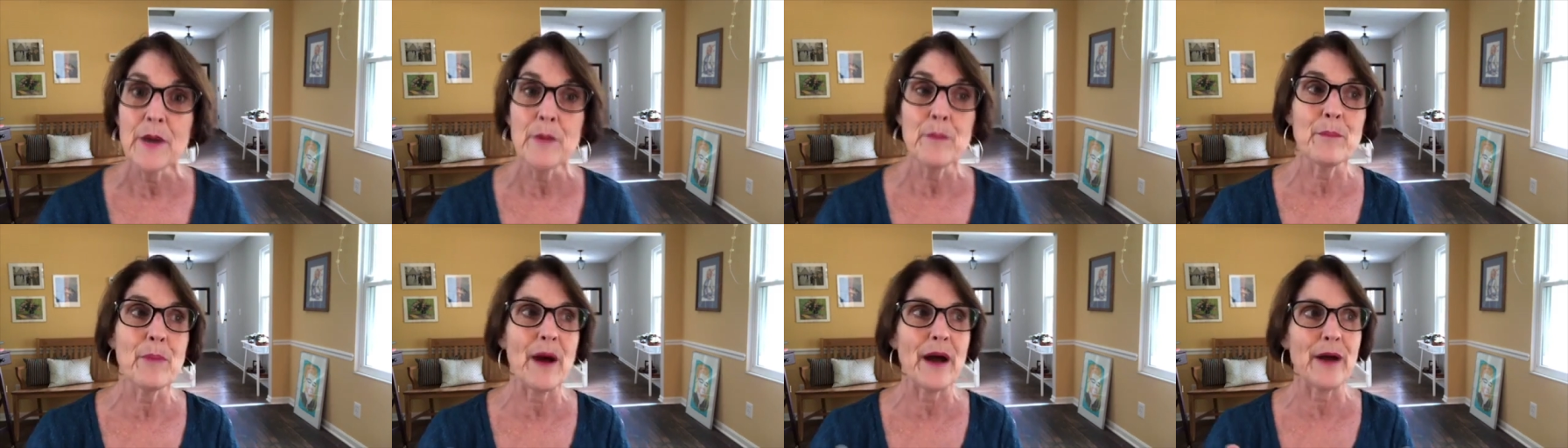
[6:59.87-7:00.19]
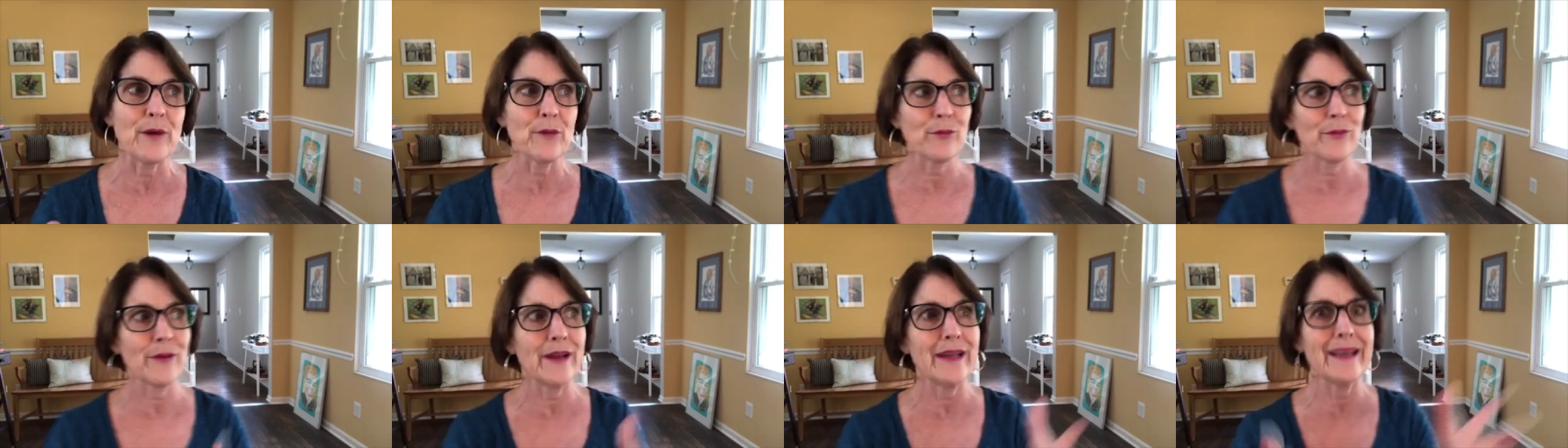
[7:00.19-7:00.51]
by
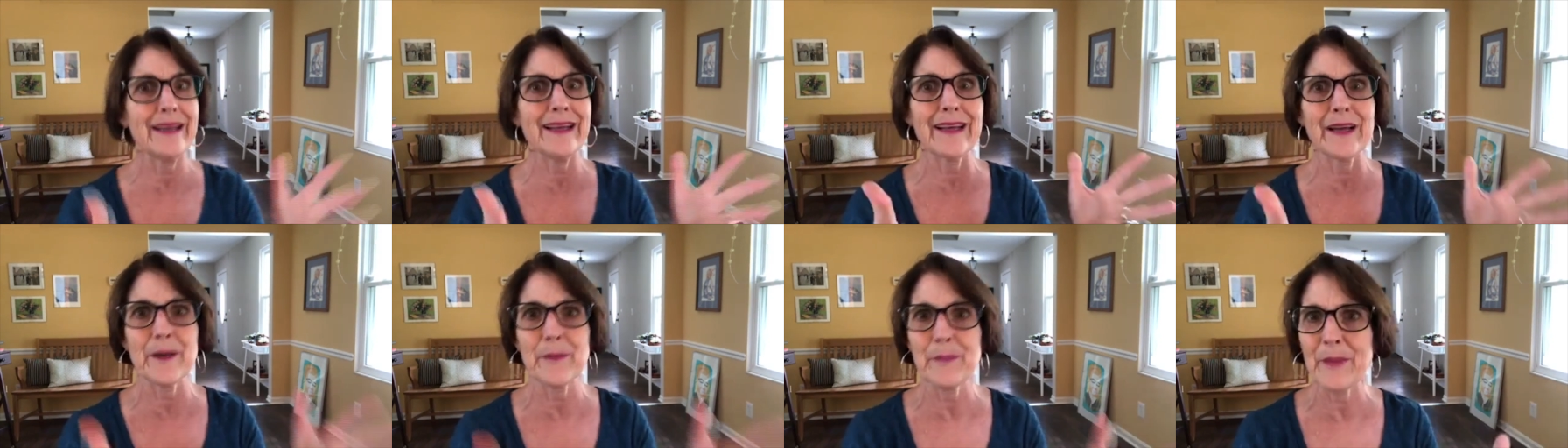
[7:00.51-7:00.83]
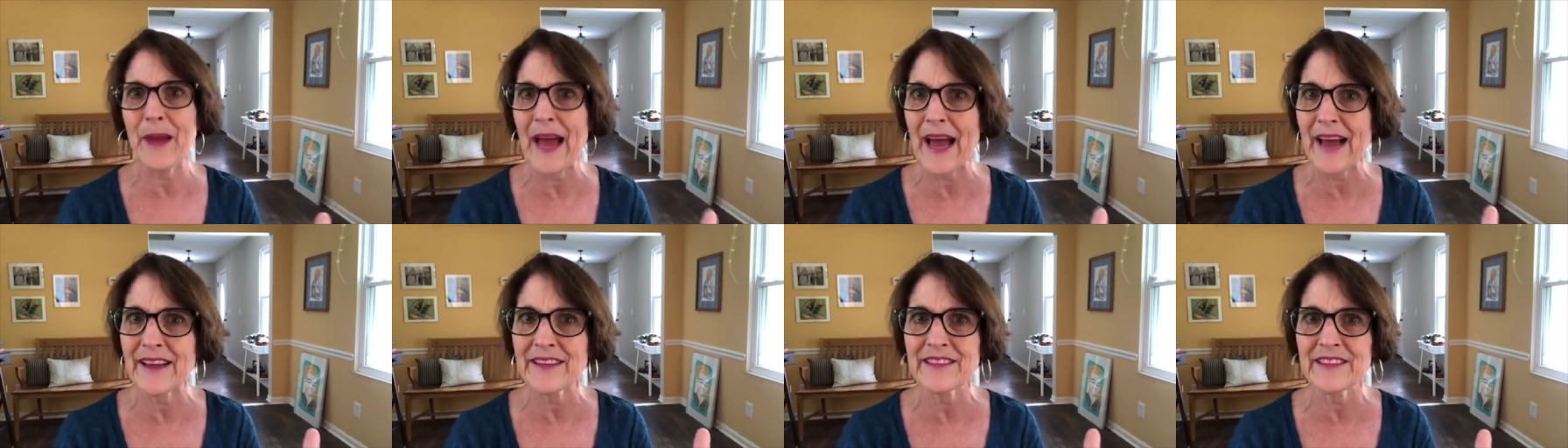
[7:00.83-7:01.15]
reading a
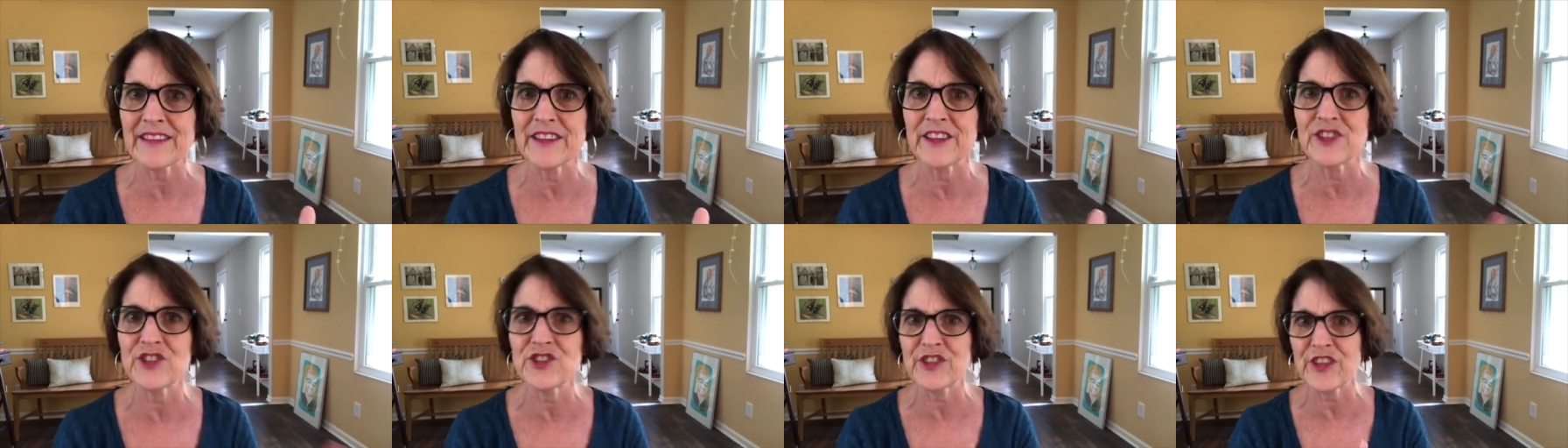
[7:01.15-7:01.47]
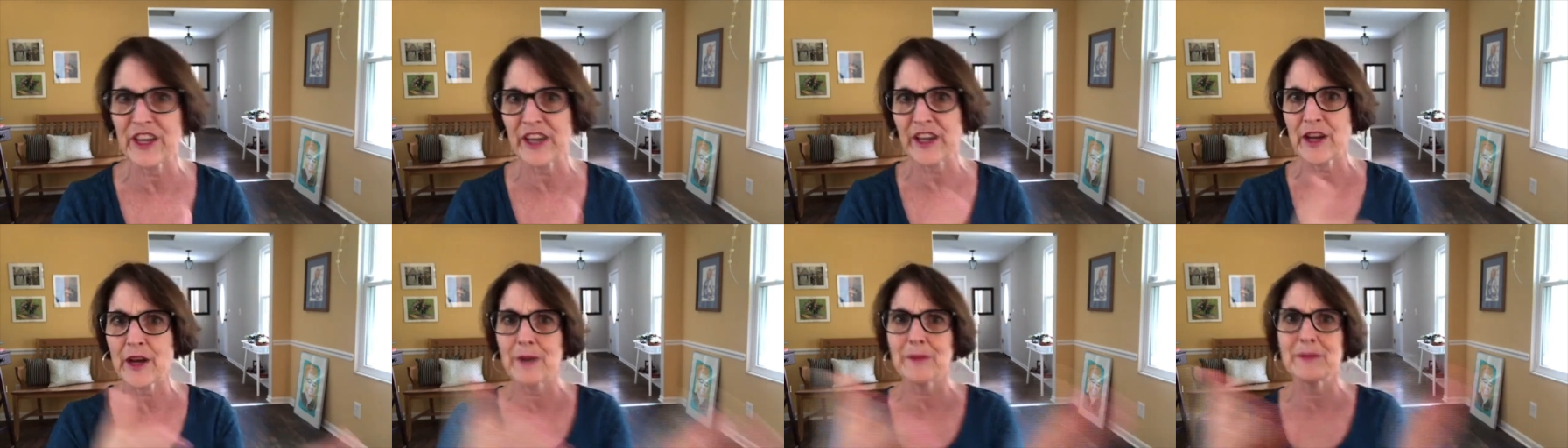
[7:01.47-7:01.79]
passage
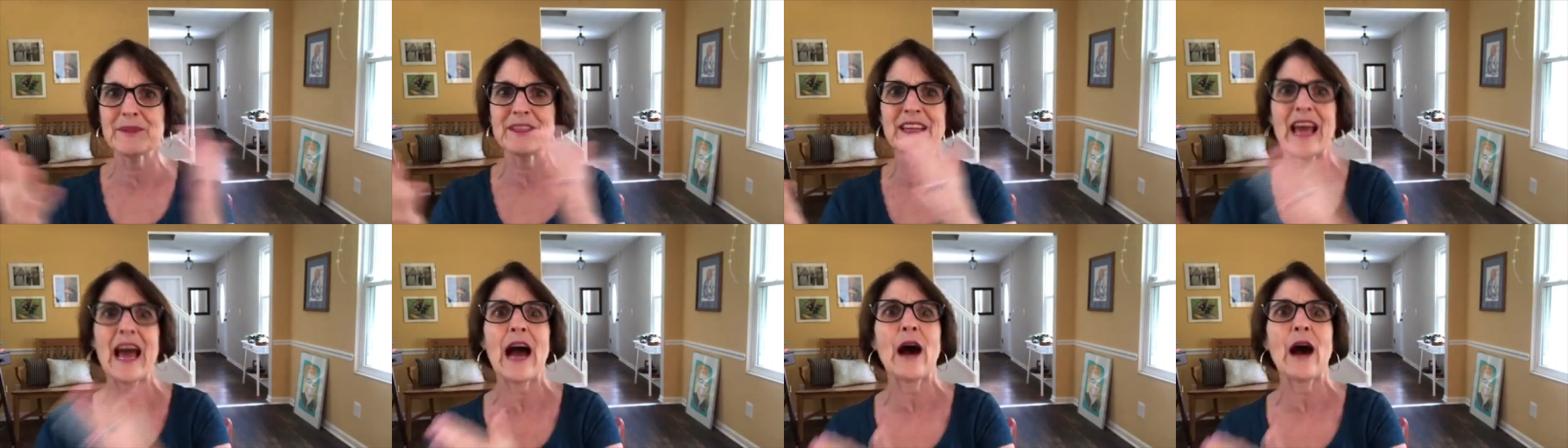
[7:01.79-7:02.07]
that comes